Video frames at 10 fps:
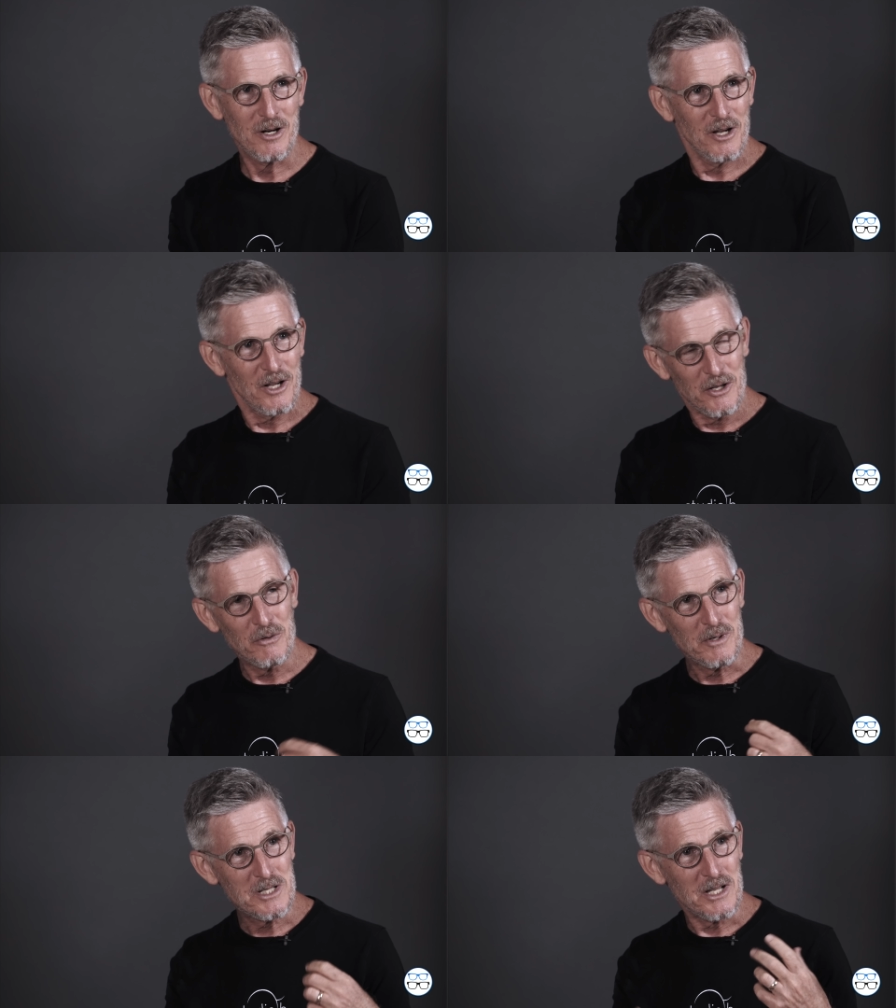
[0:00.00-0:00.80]
Right. You
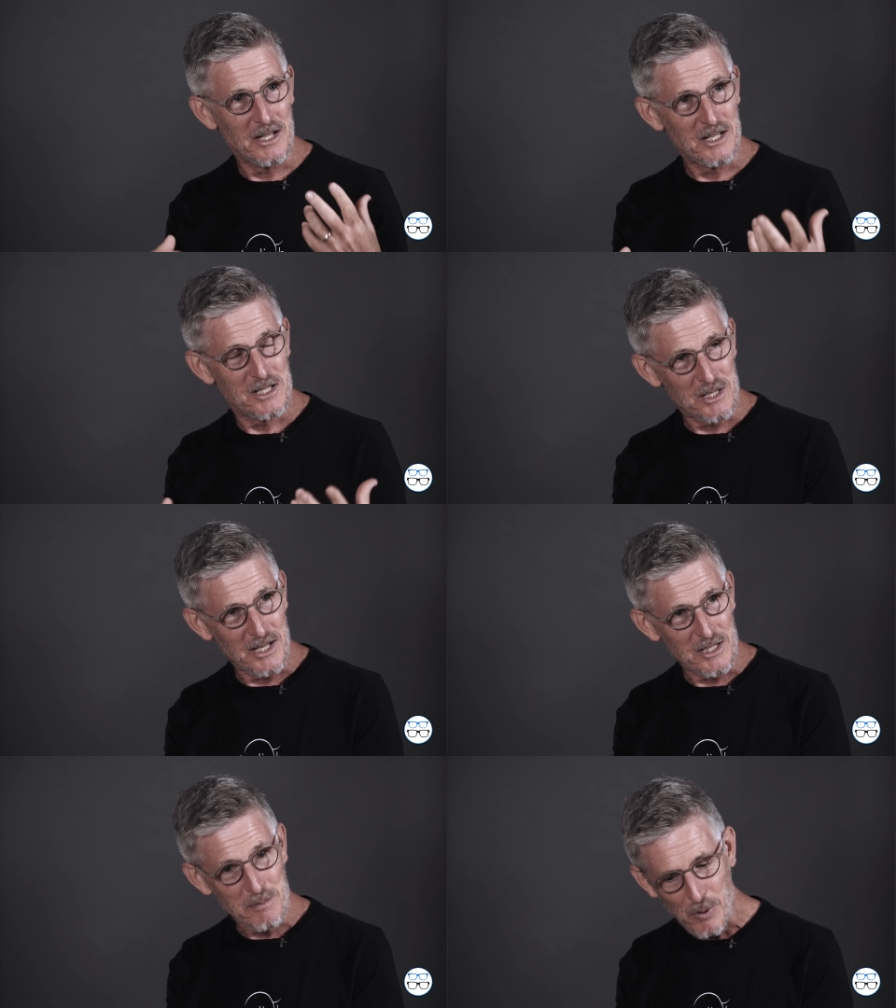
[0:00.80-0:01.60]
know, it's it's
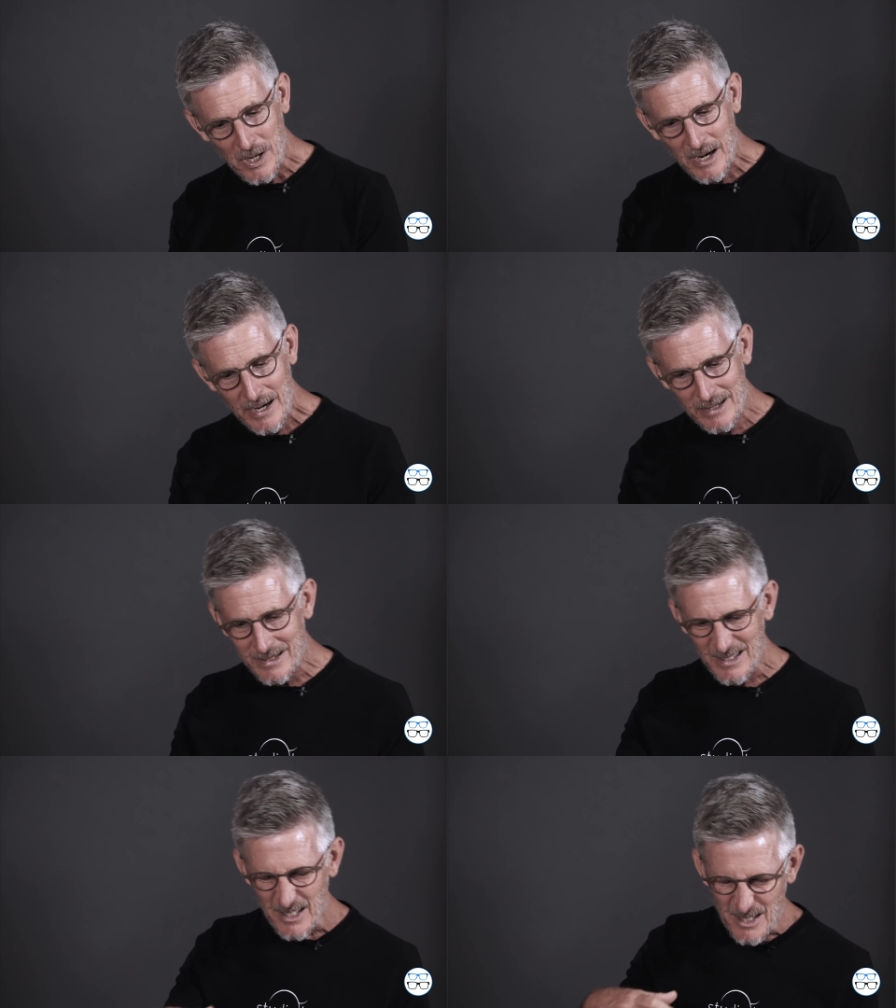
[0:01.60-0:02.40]
it's bright
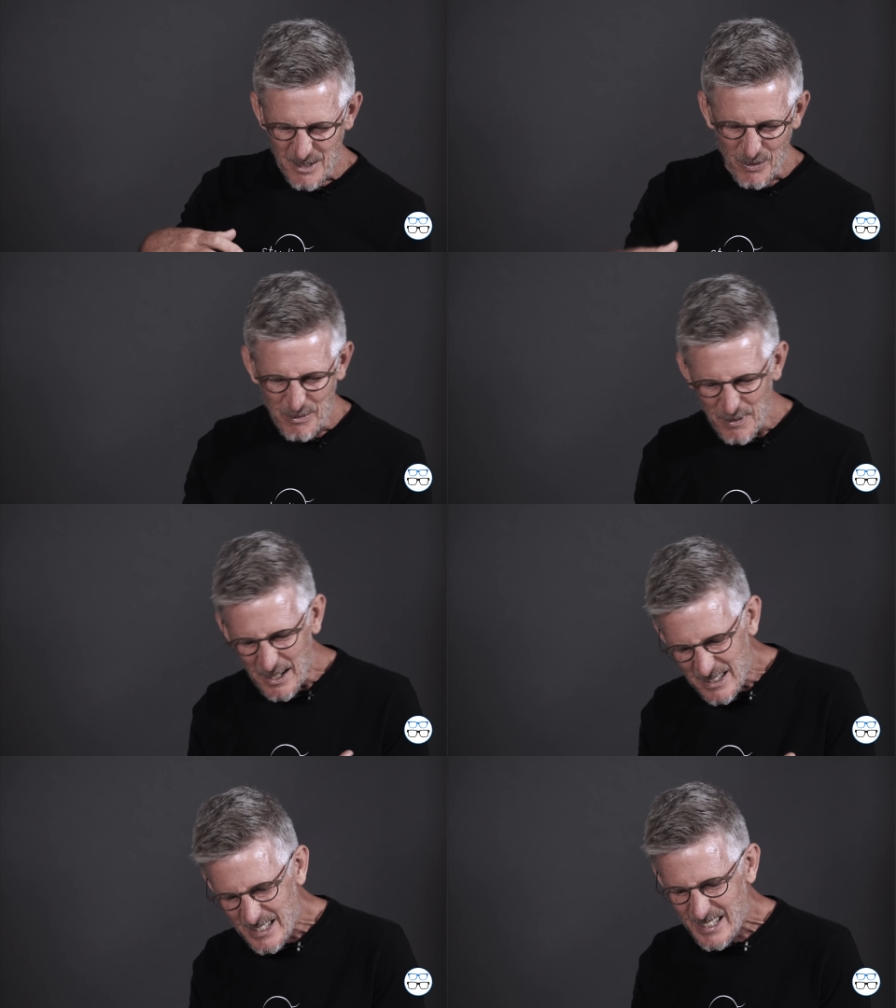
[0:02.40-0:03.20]
and it's
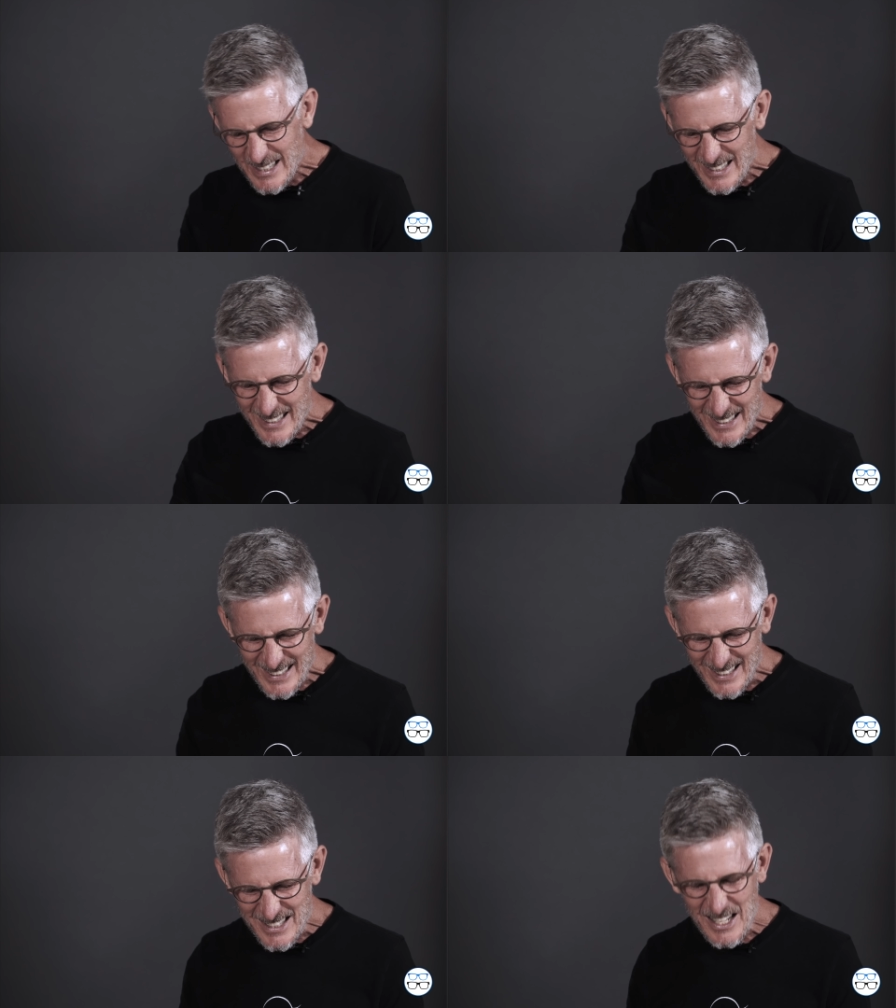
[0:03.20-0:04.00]
reflecty,
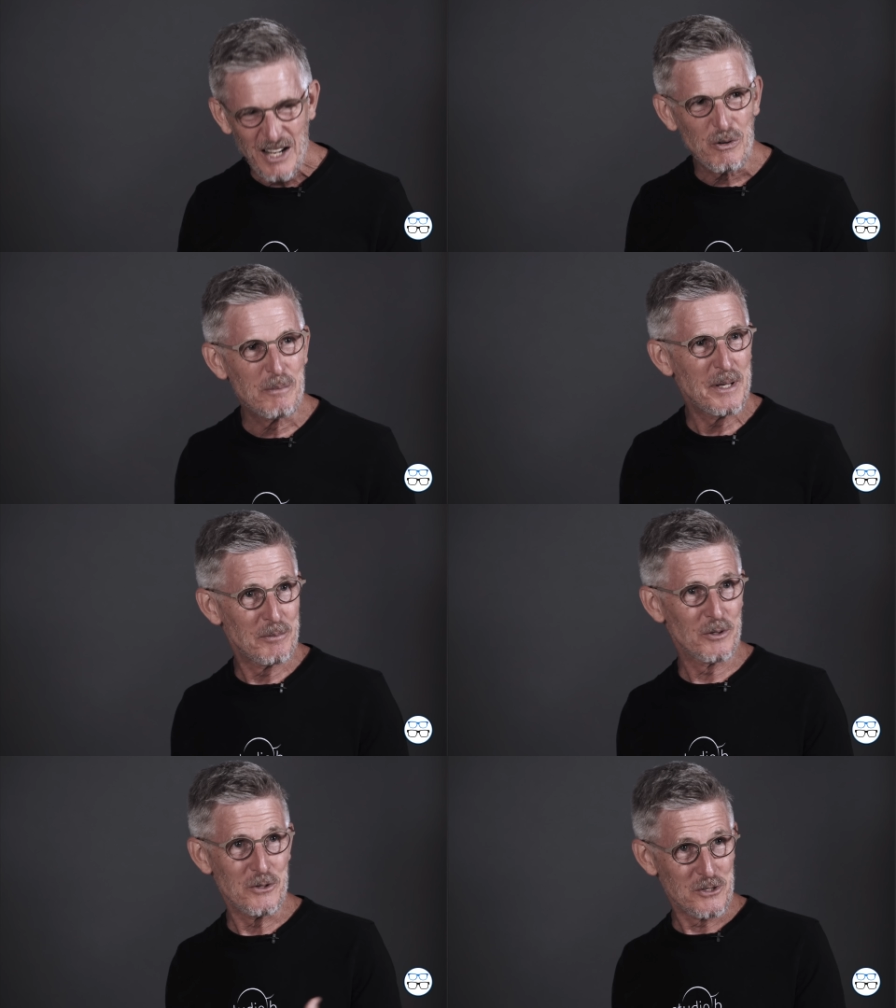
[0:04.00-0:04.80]
and it's kind of what
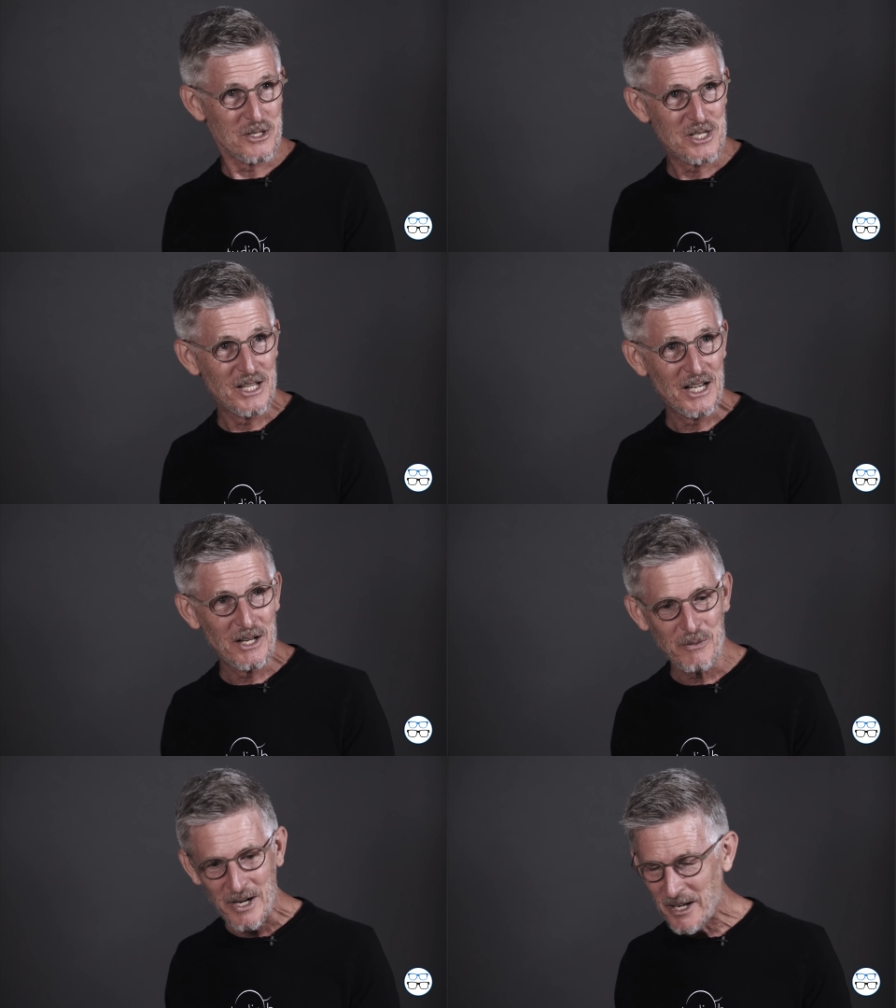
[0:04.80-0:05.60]
people are used to seeing
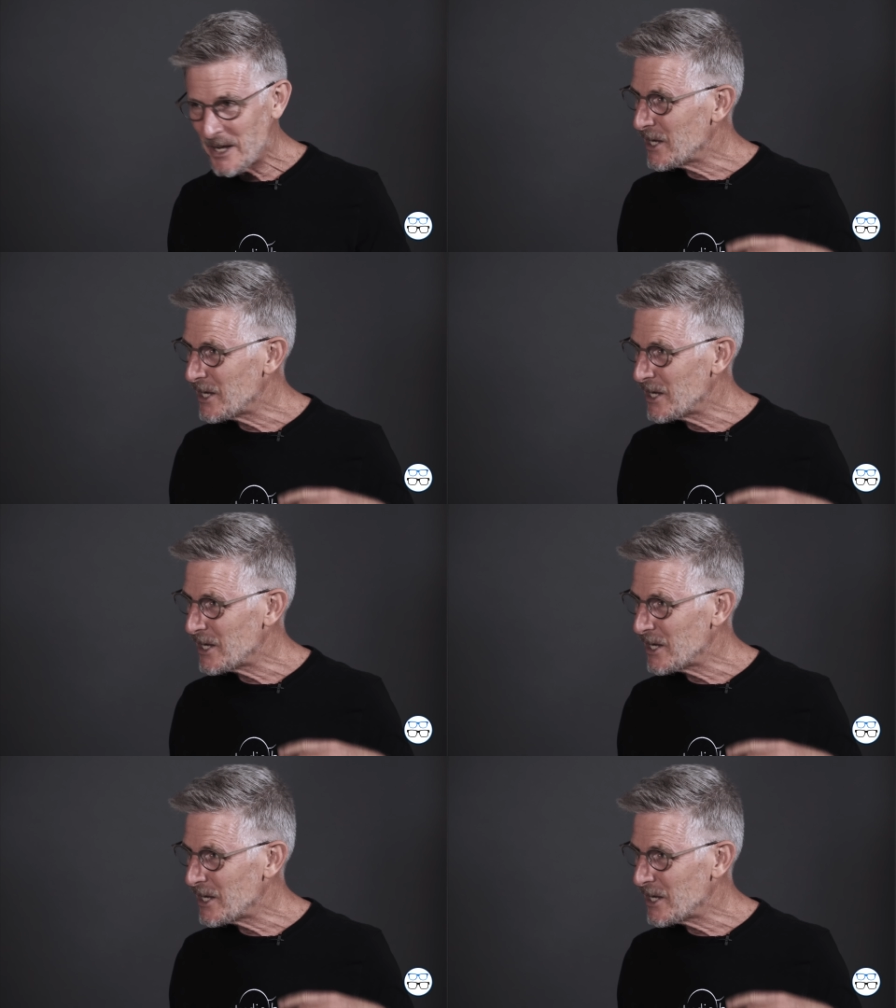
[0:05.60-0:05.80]
anyway.